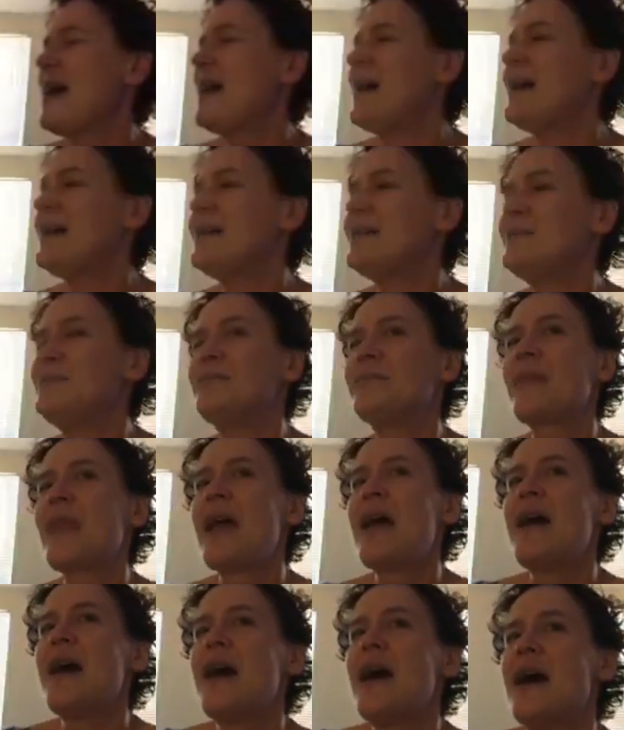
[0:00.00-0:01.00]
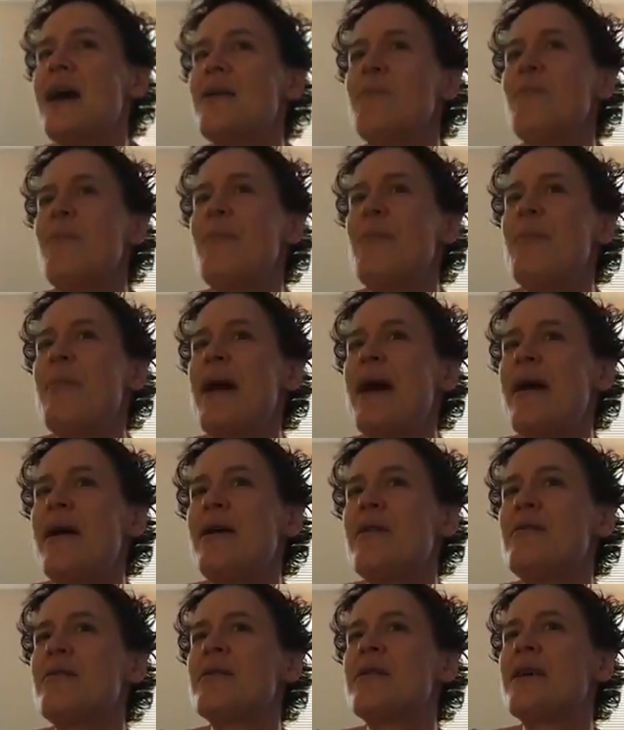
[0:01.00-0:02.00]
Um,
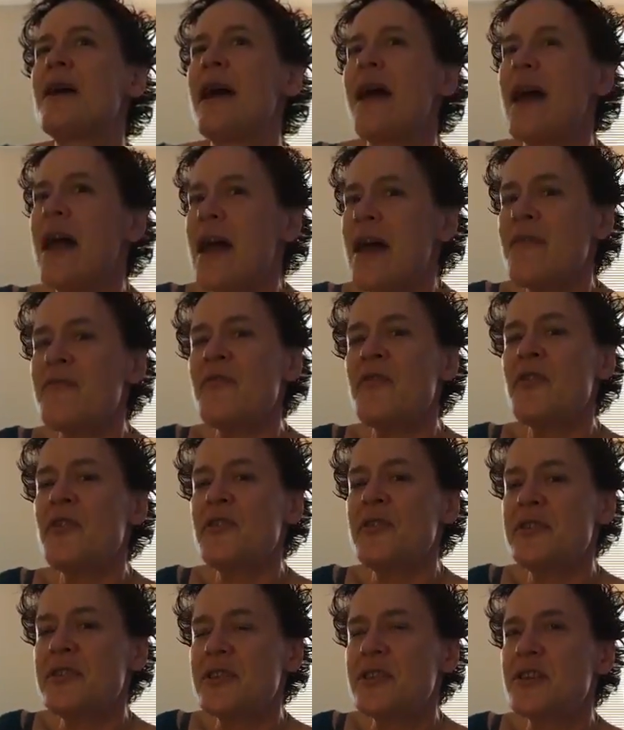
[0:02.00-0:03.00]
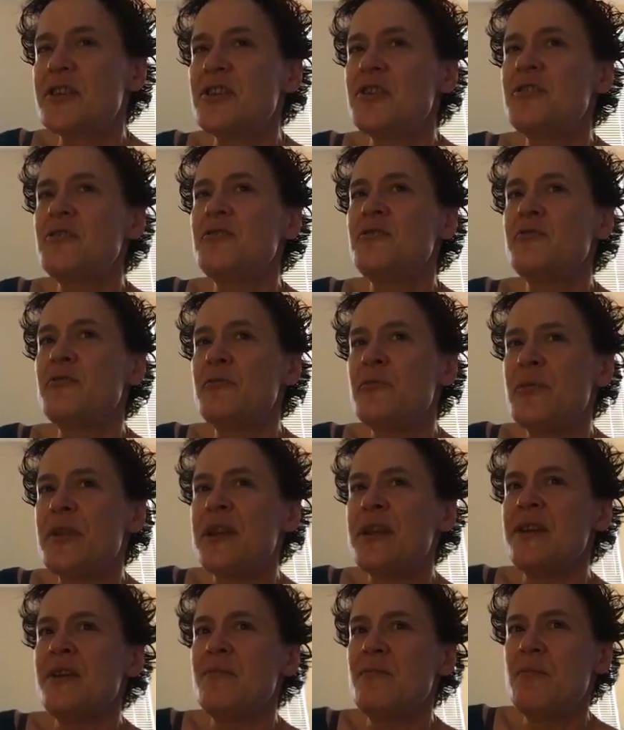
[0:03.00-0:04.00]
about the efforts to
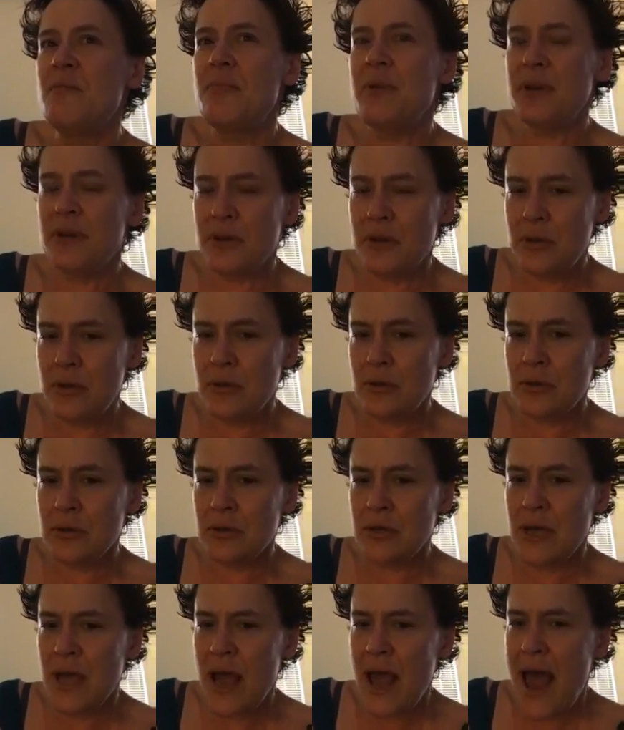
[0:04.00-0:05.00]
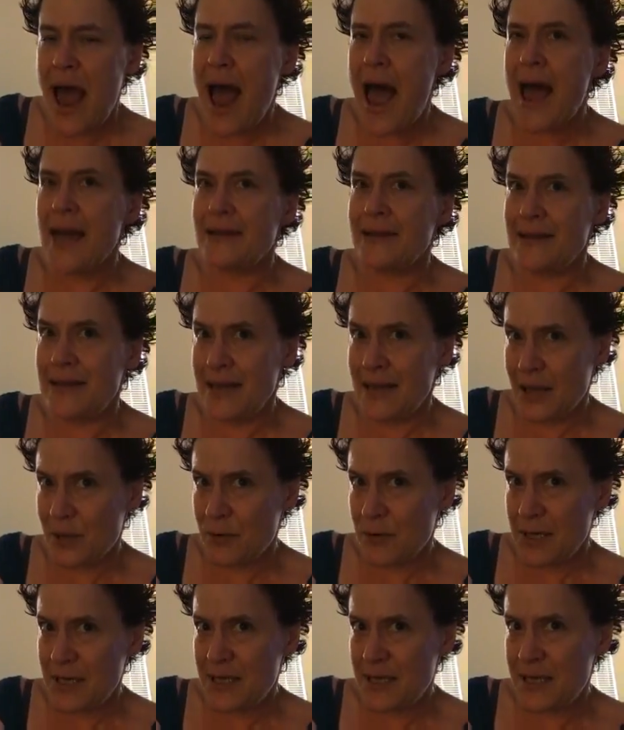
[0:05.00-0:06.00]
rebuild
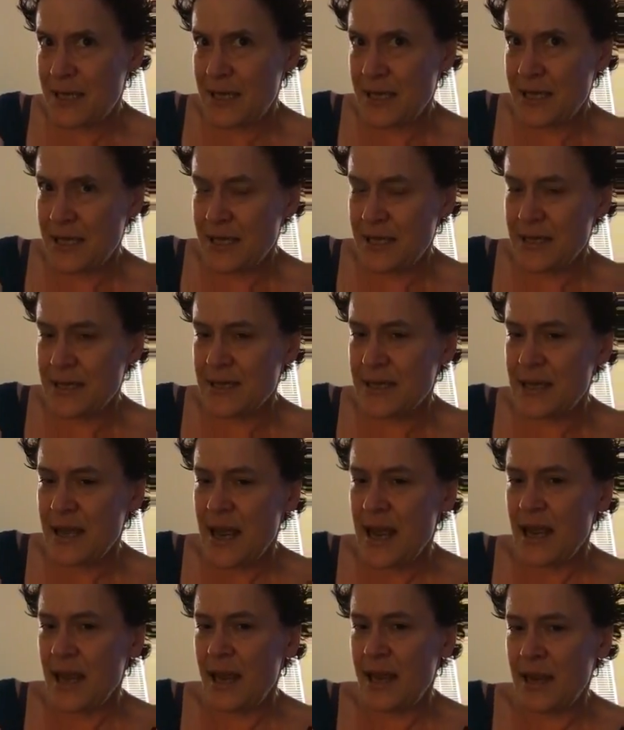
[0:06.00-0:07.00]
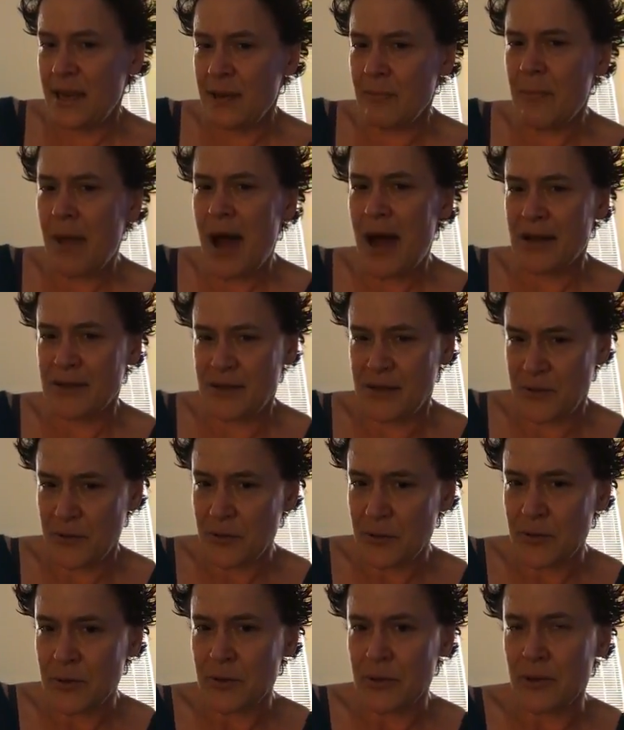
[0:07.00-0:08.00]
antiquities in
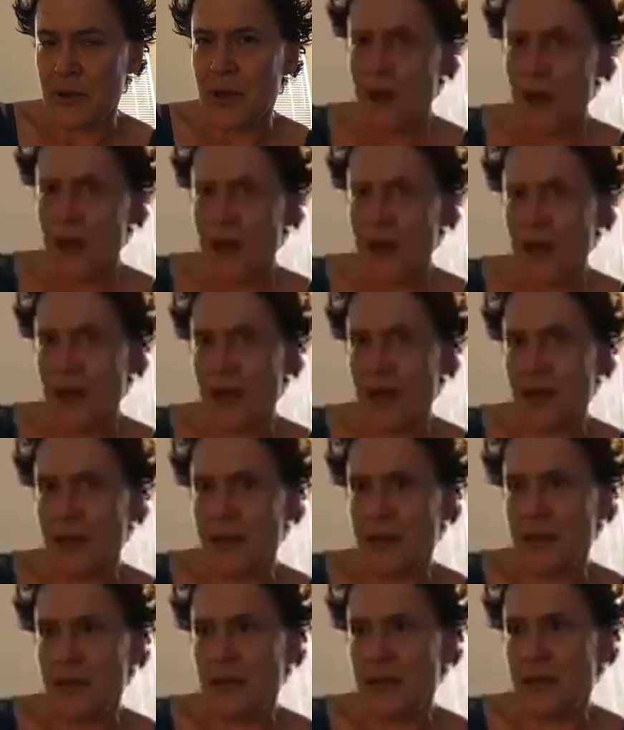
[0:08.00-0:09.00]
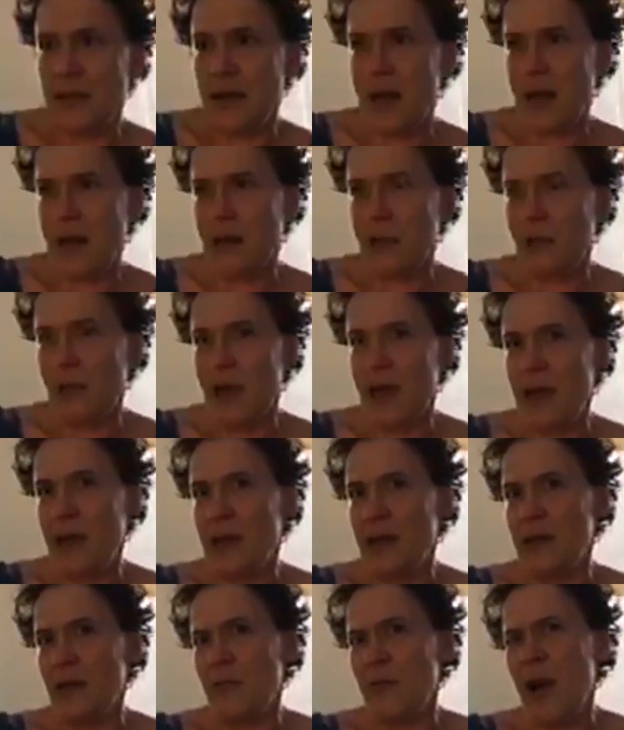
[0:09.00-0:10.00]
Mosul in
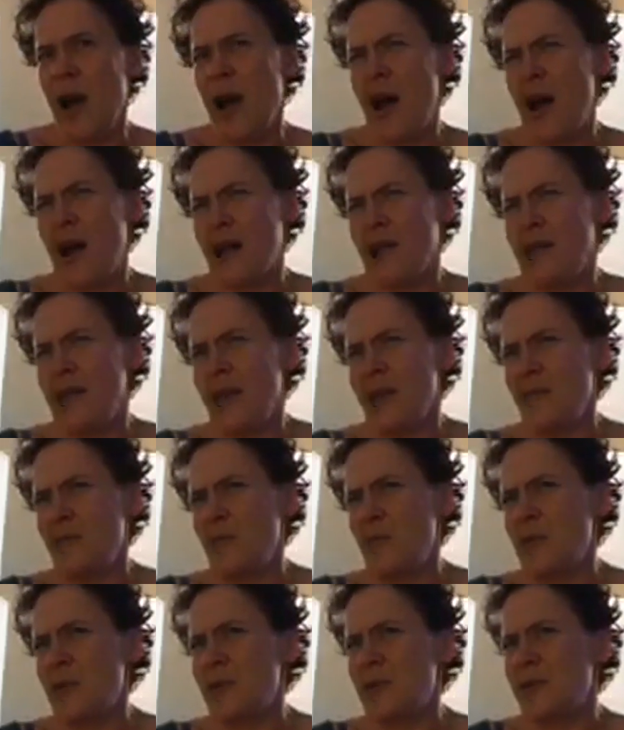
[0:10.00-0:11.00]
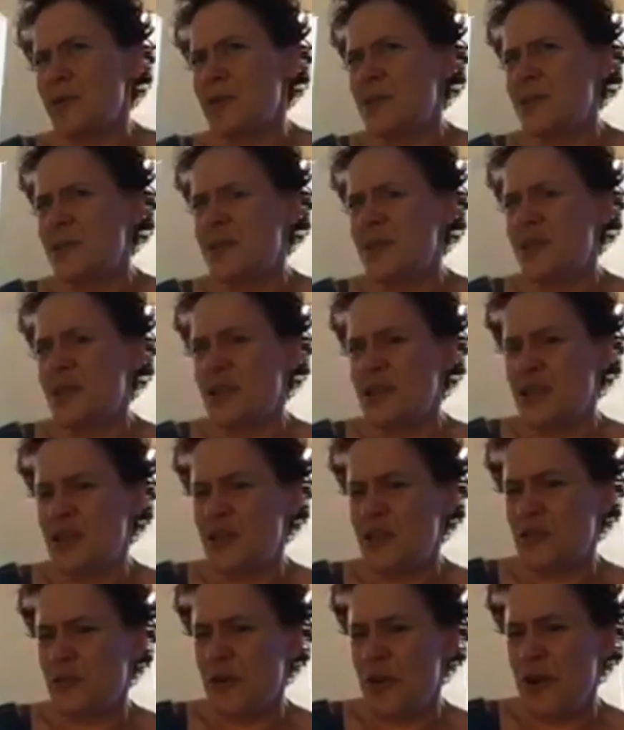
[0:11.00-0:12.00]
Iraq that were
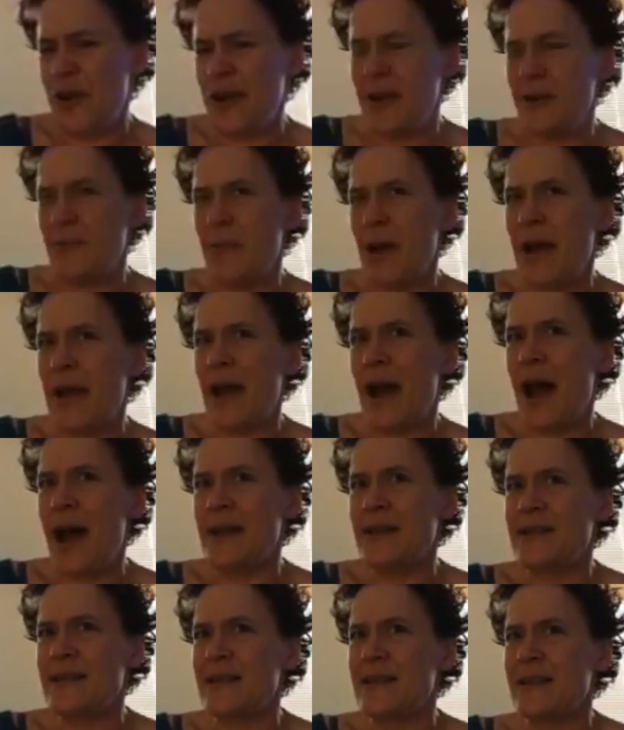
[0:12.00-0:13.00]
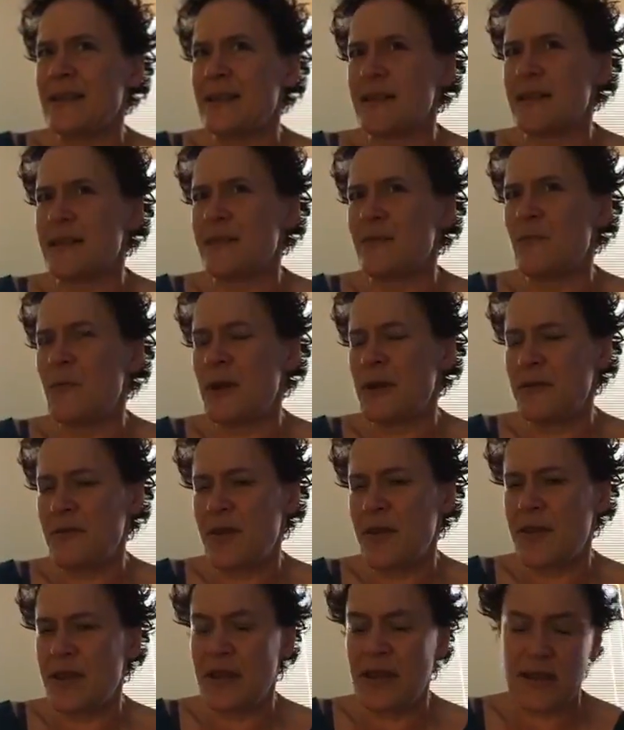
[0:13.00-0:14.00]
destroyed by ISIS. And one of
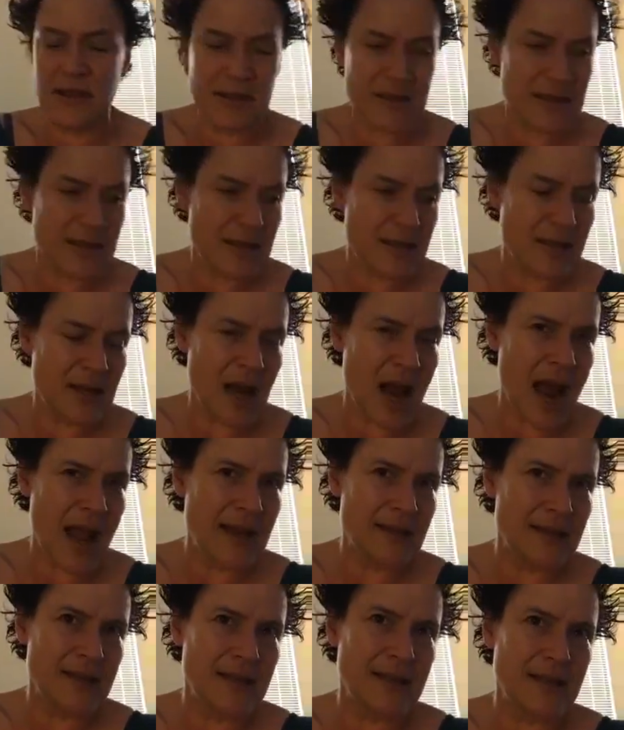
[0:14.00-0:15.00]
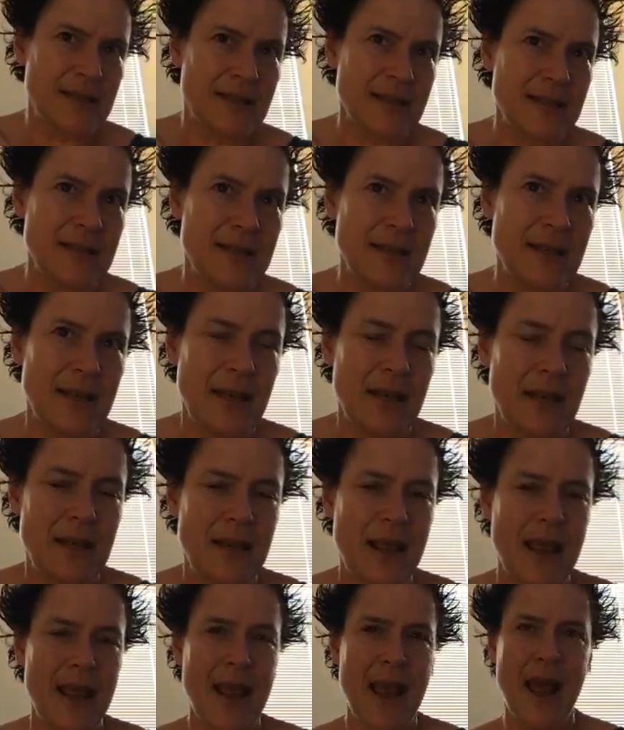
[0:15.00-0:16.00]
the things that ISIS
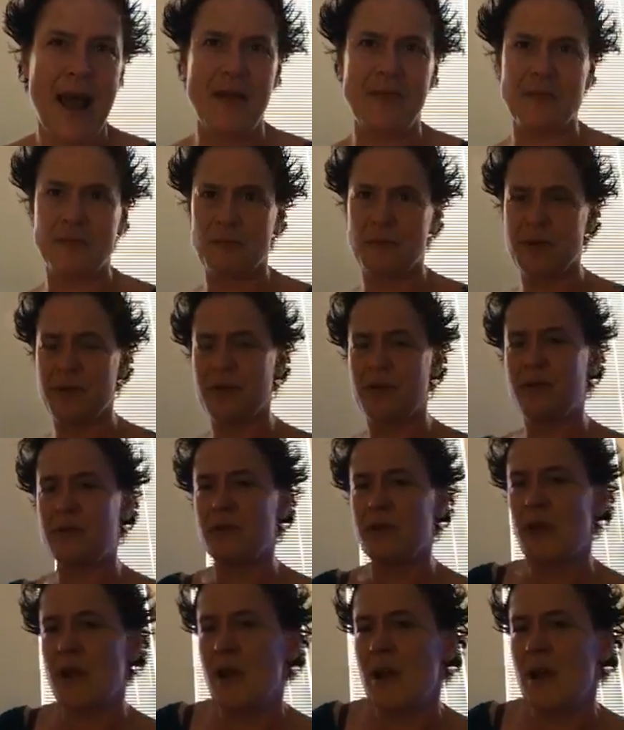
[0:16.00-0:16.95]
did, they have a real